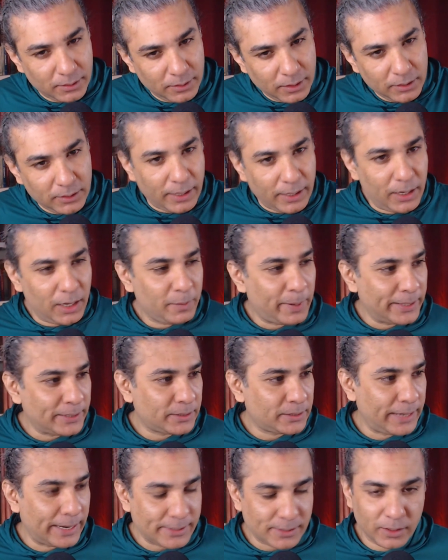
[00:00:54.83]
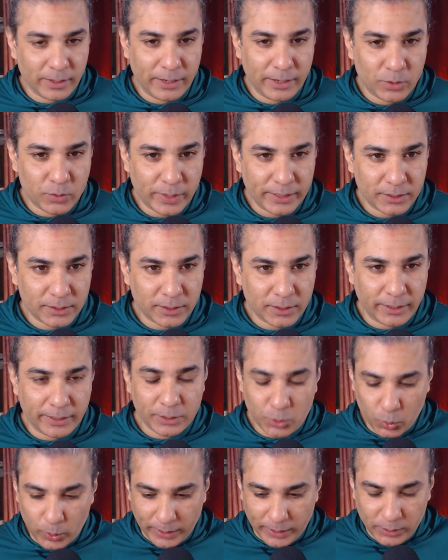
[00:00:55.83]
The Taliban's national interest
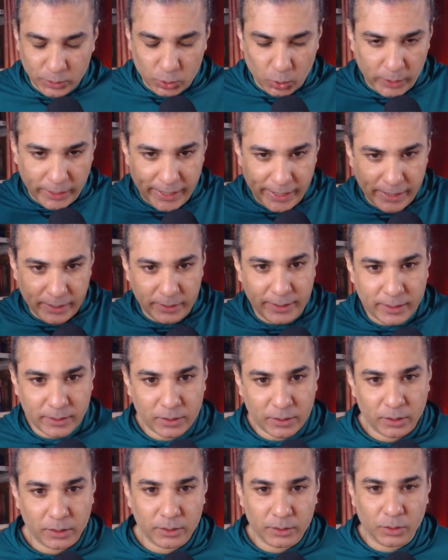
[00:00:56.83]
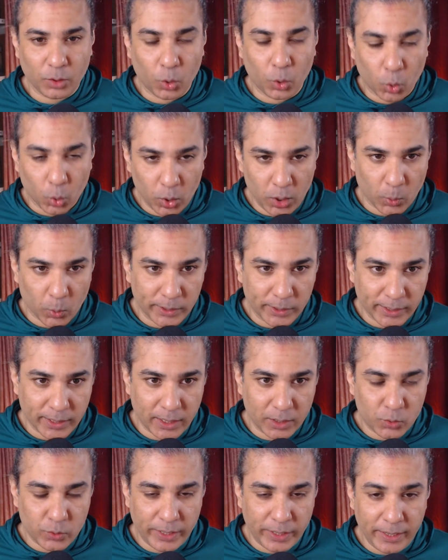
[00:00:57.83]
is to consolidate their hold over the
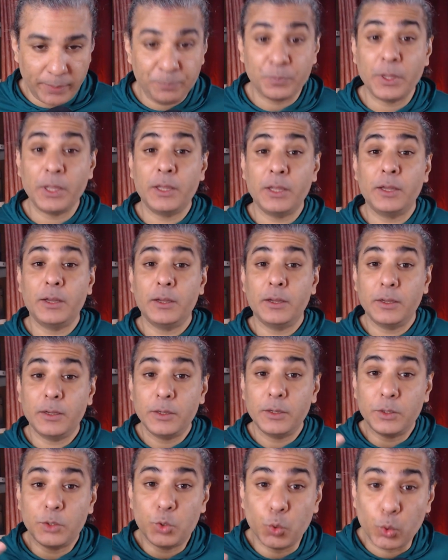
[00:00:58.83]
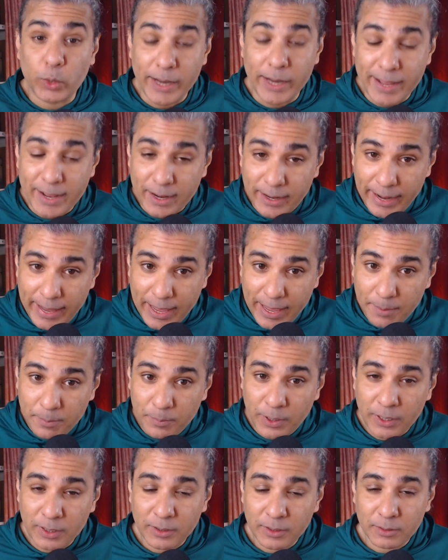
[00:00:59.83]
country to
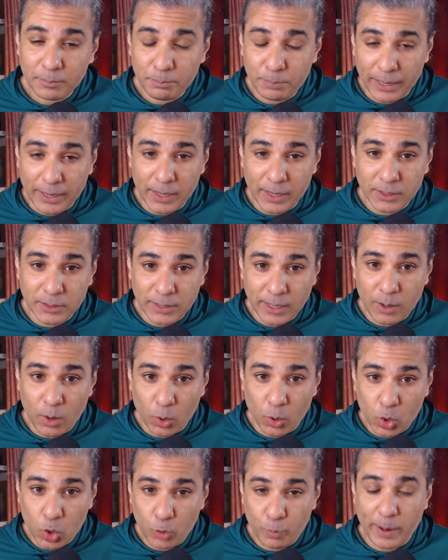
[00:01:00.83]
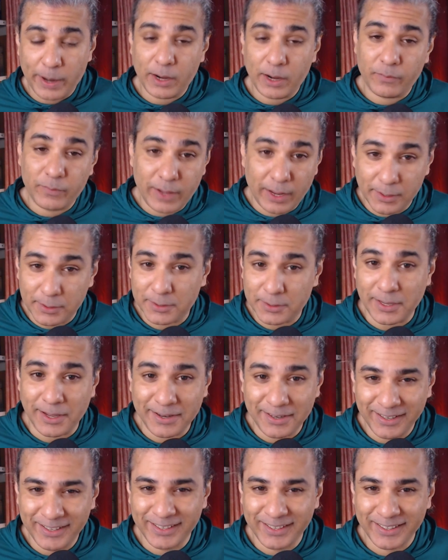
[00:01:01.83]
reclaim Pakistan occupied
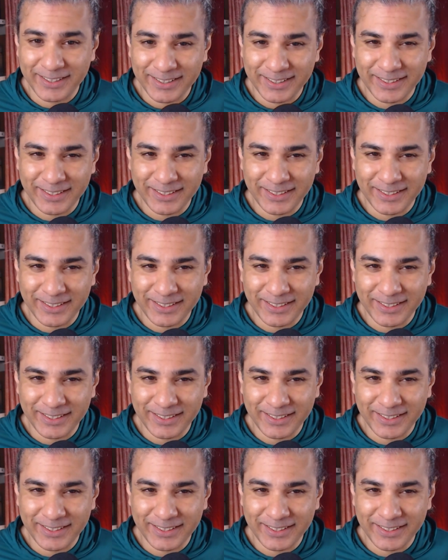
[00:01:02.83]
Afghanistan.